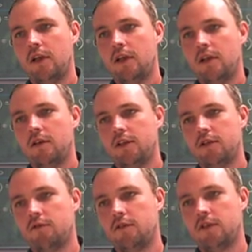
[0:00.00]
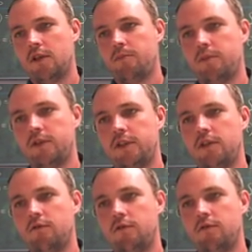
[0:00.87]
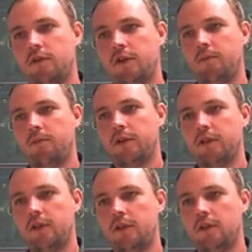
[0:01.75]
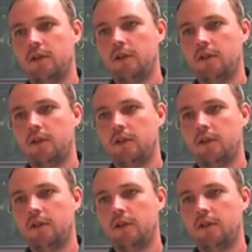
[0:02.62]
Let's for example see what will happen in